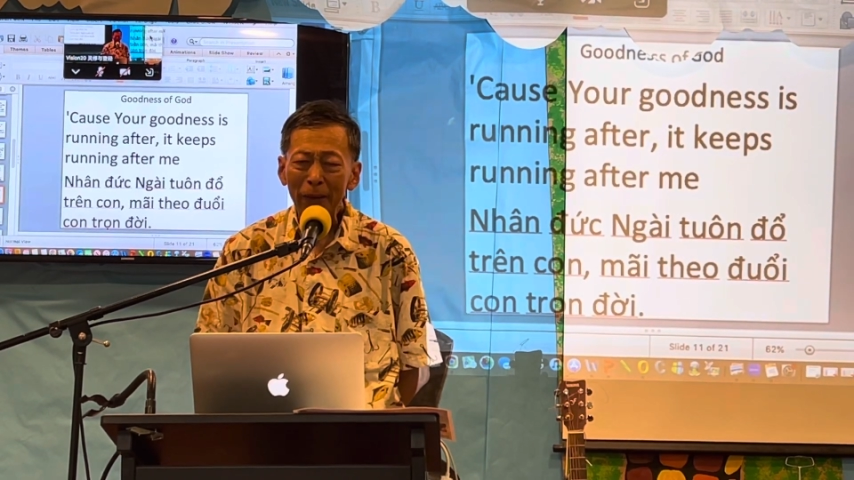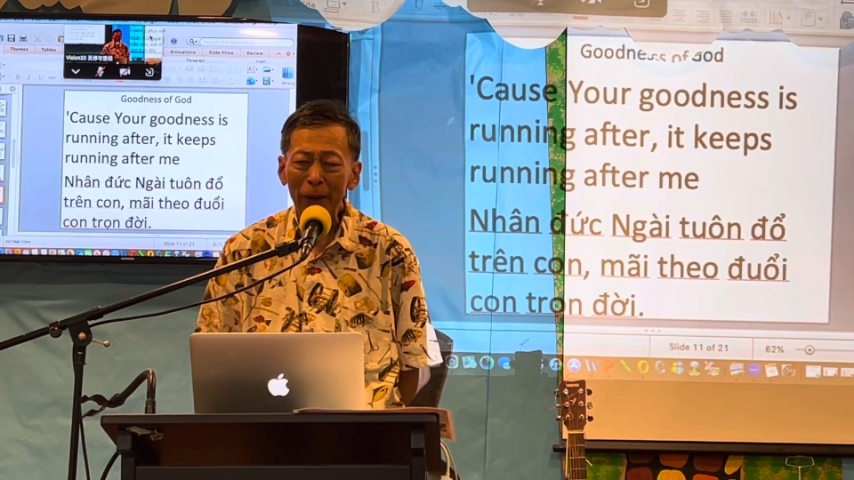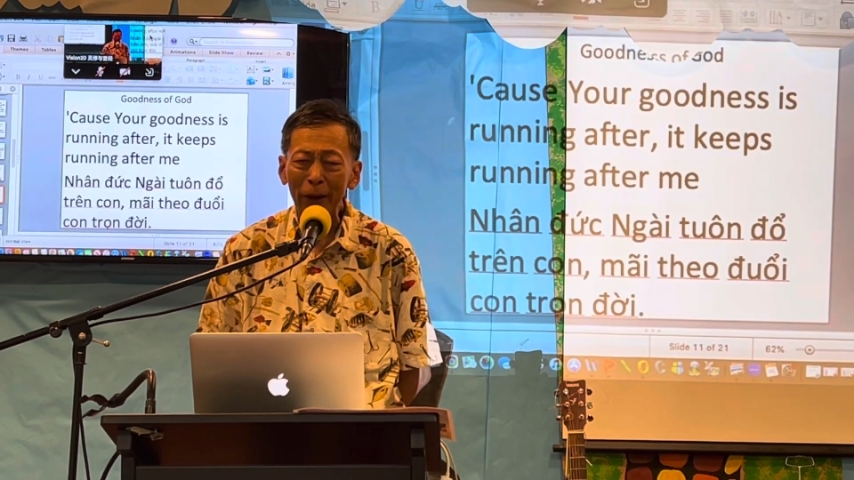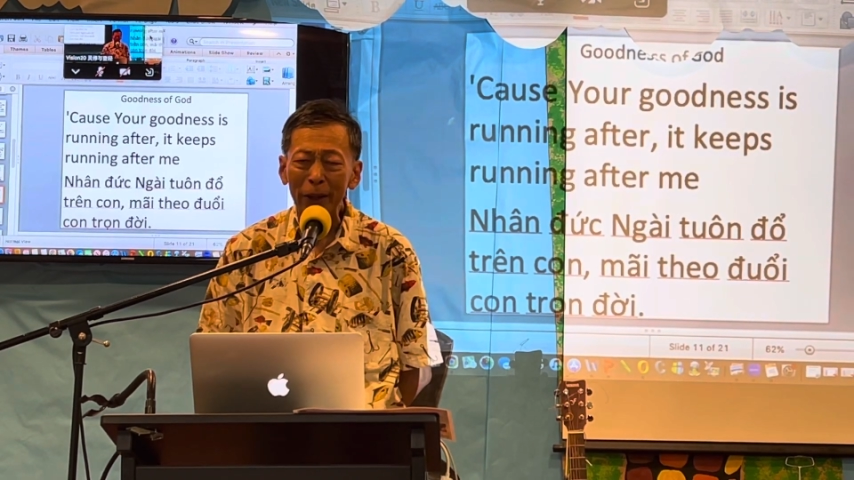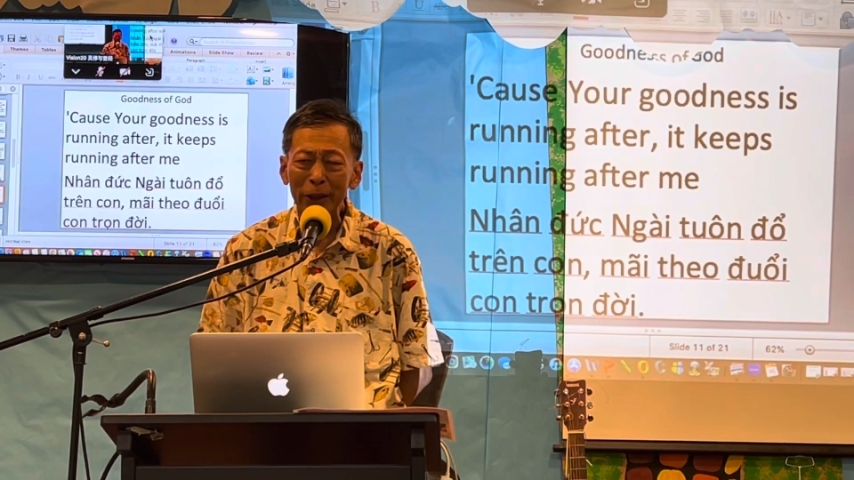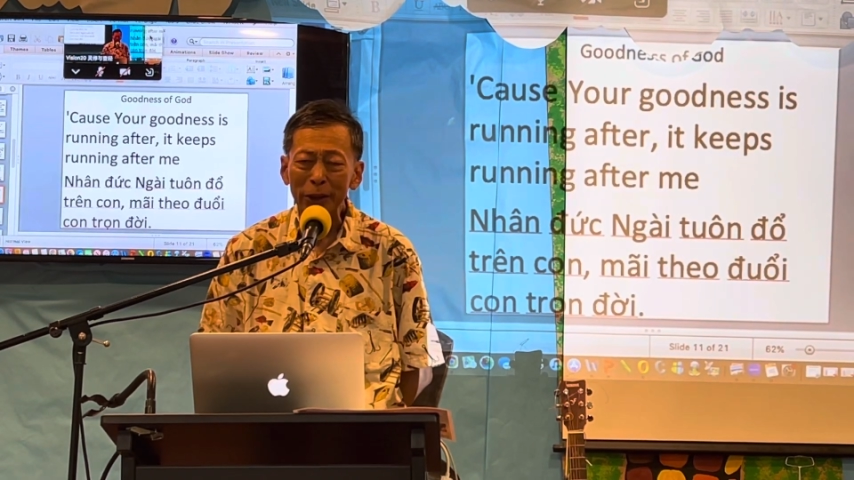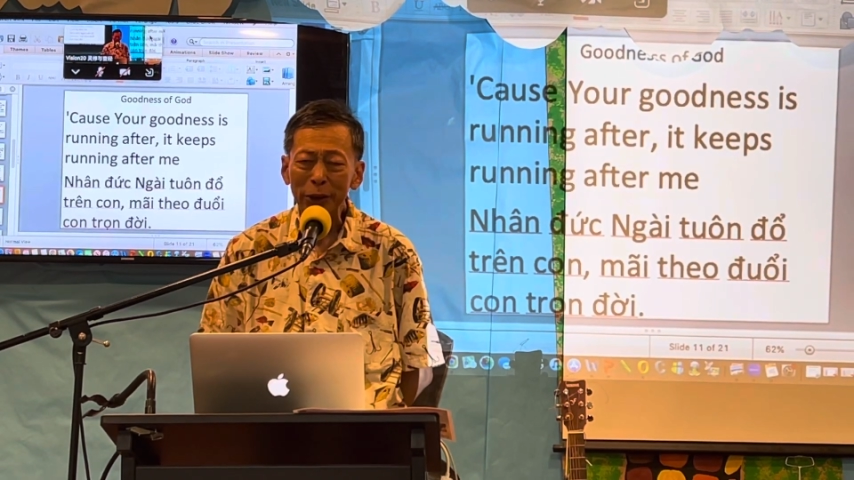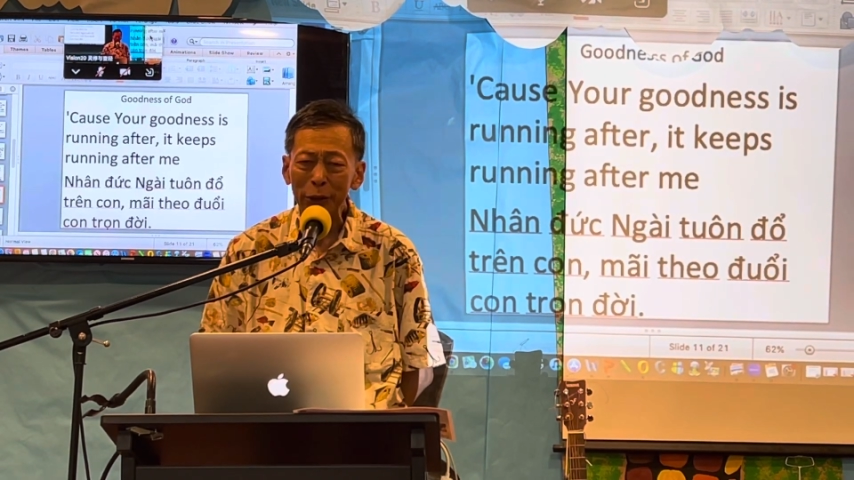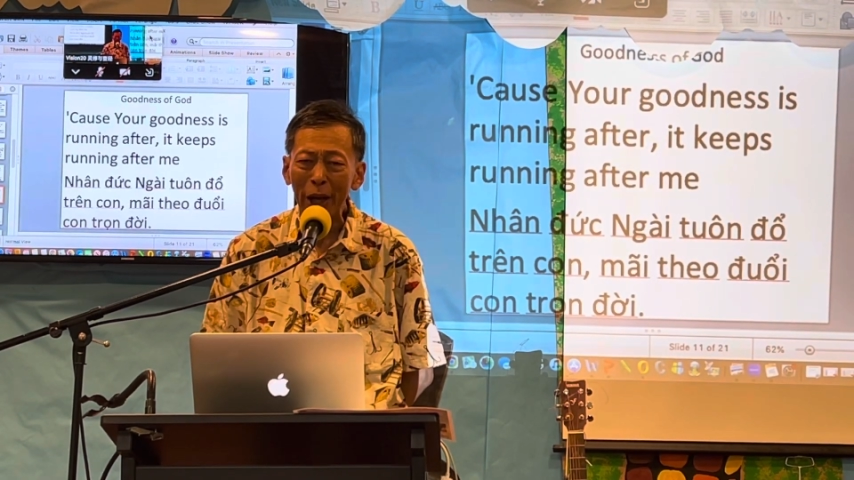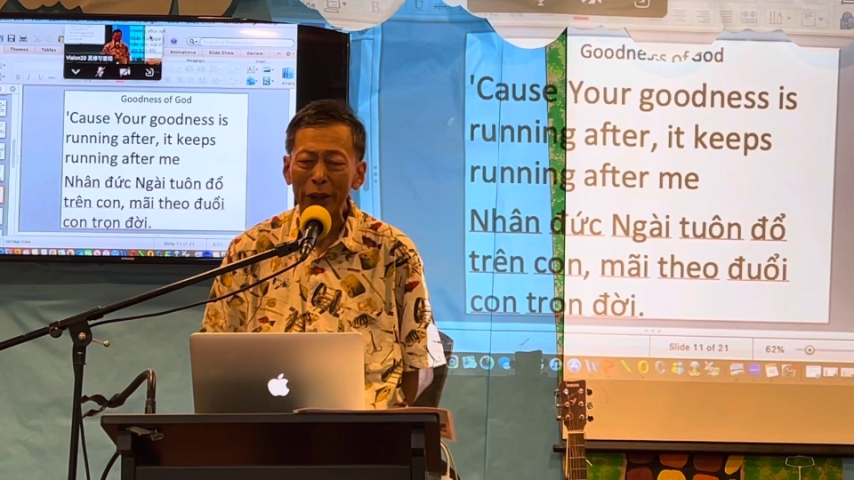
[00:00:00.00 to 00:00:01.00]
for the
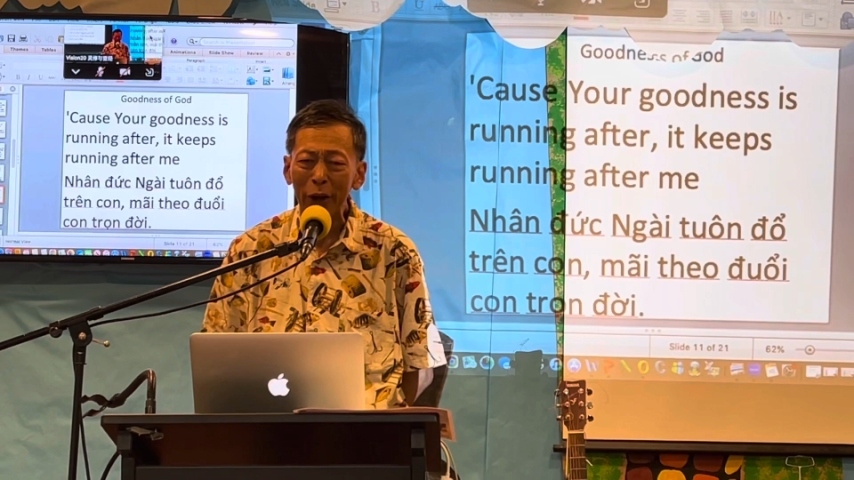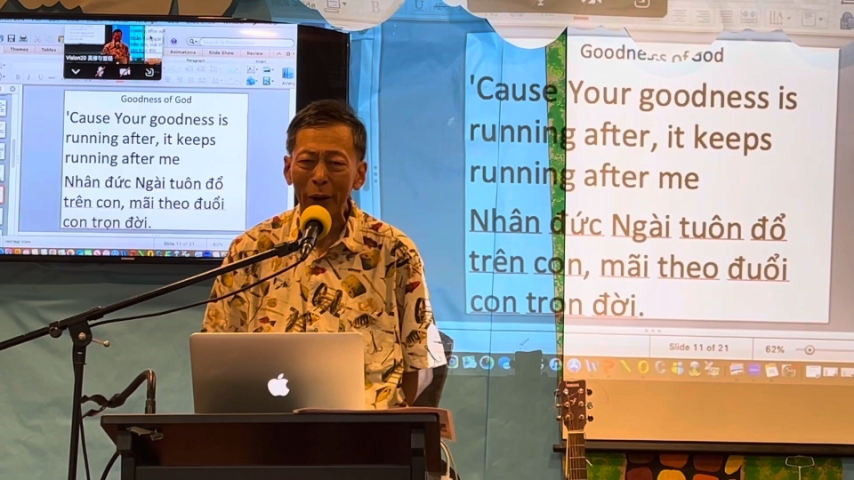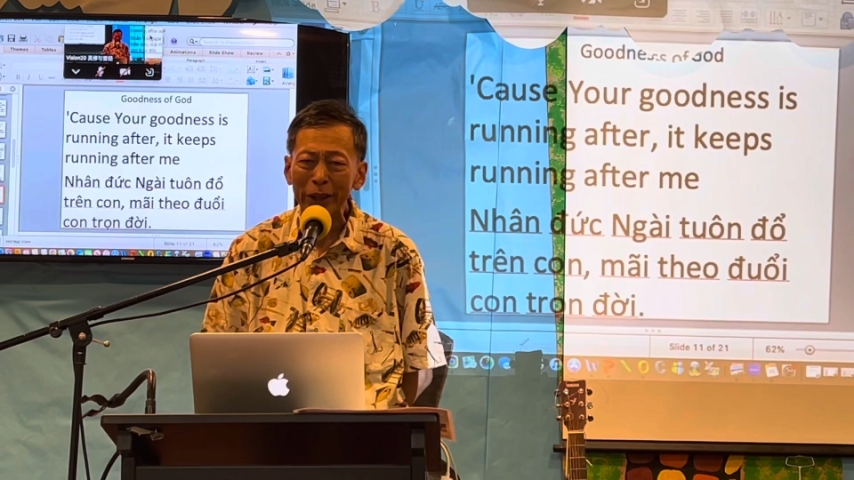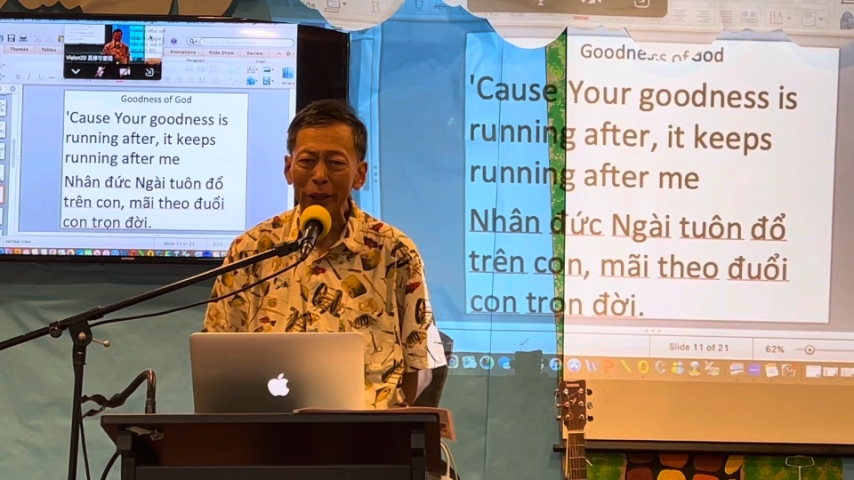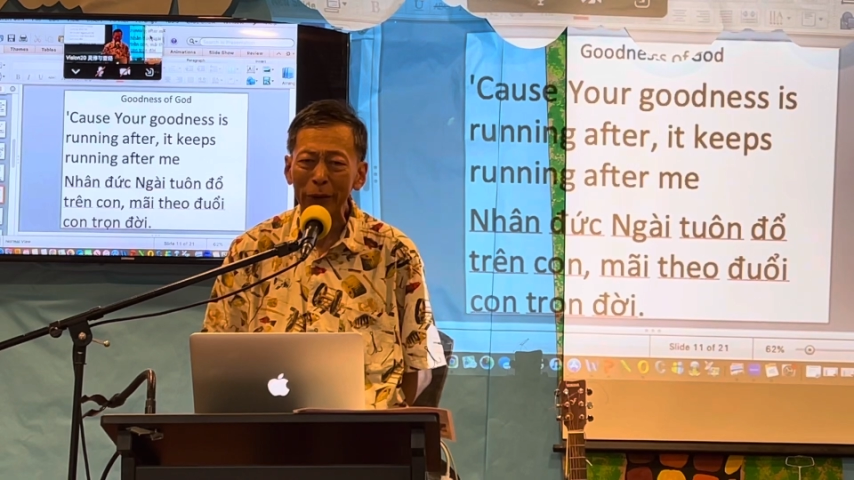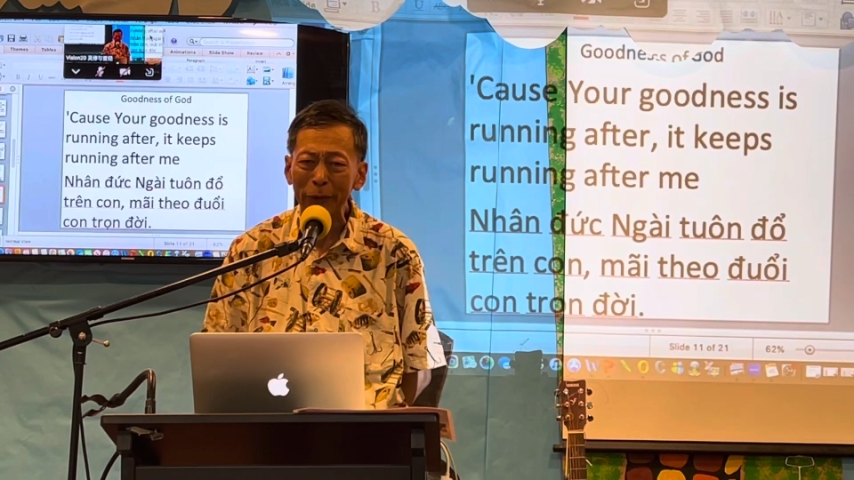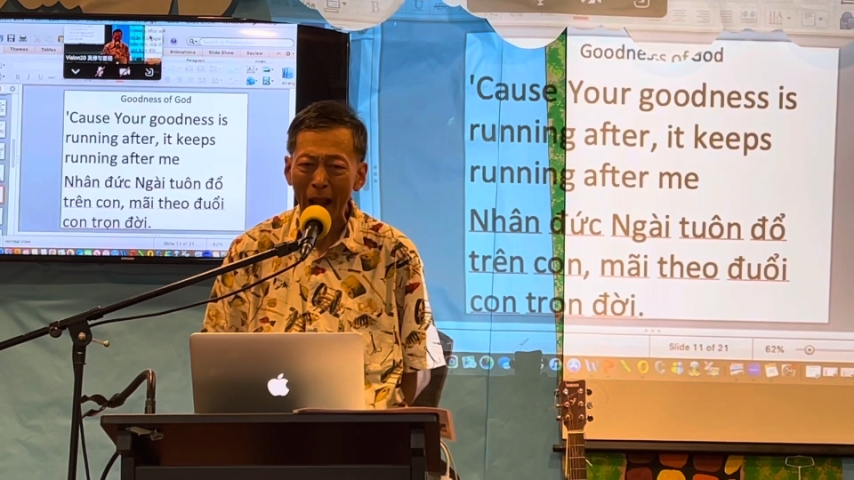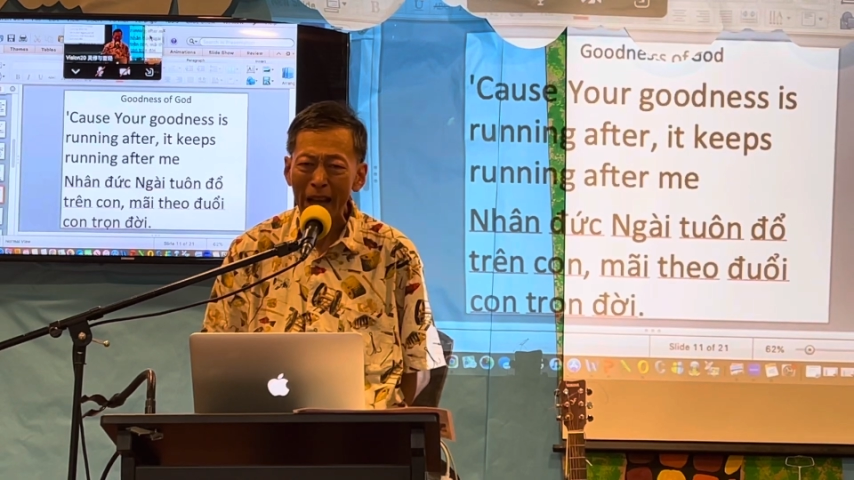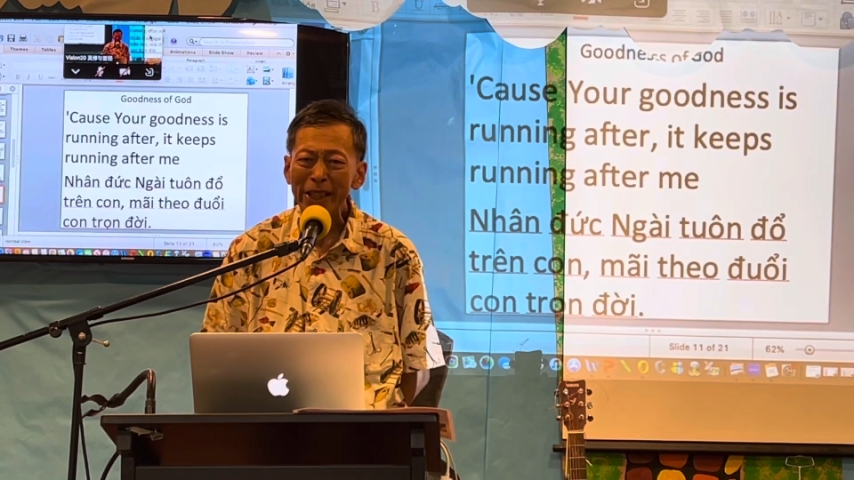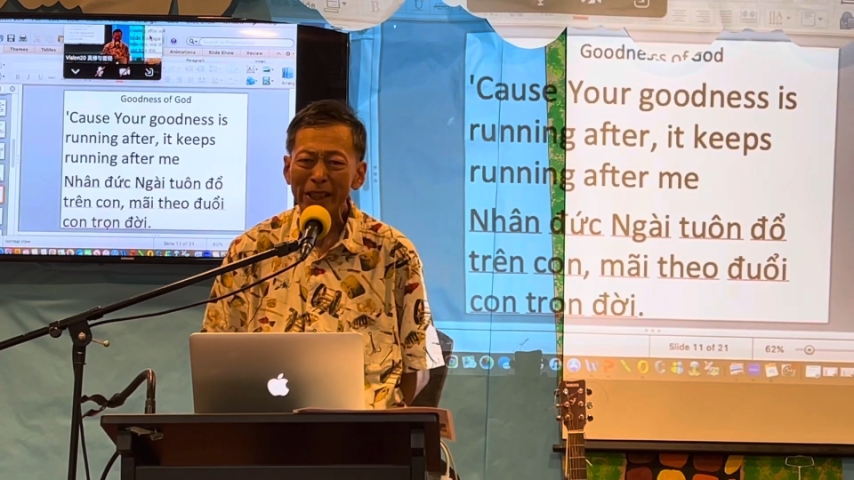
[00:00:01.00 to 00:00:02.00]
student going to
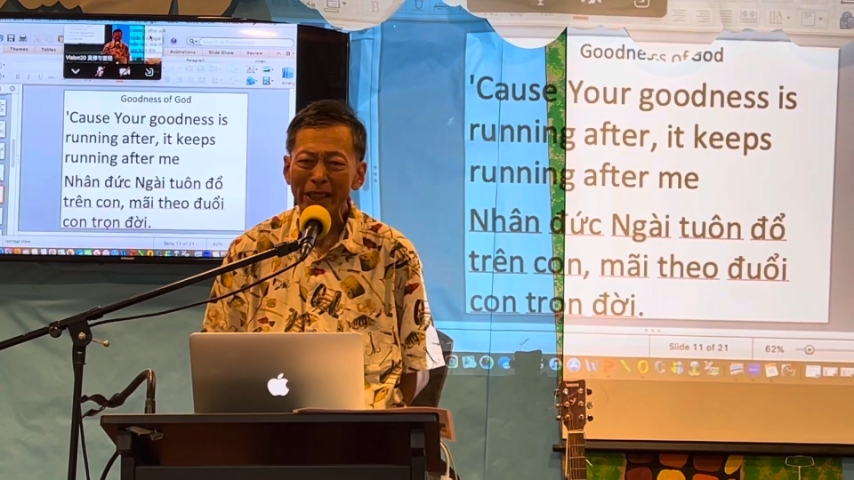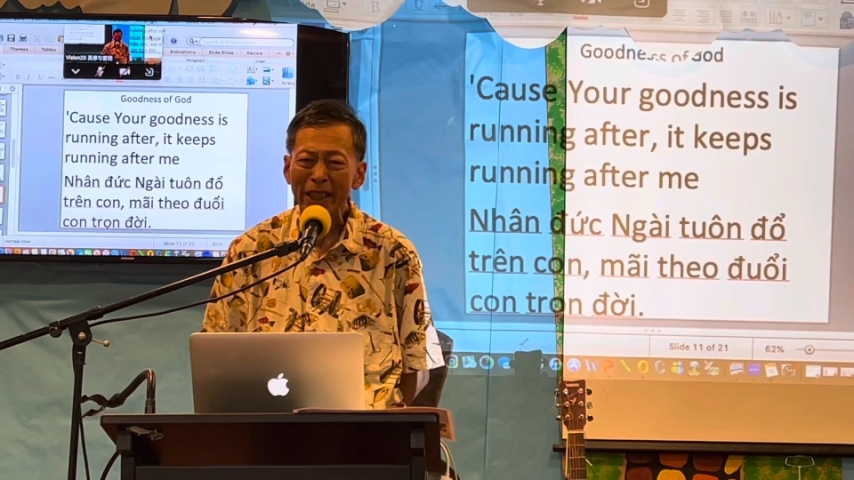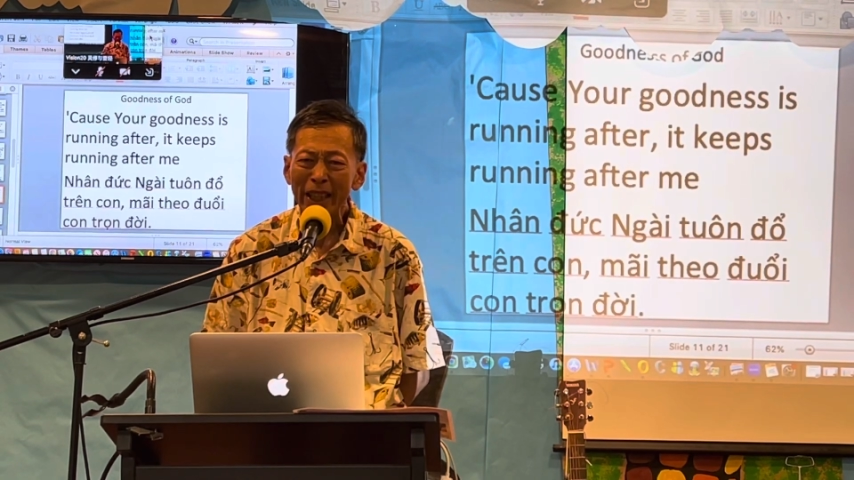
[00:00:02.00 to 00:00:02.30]
France,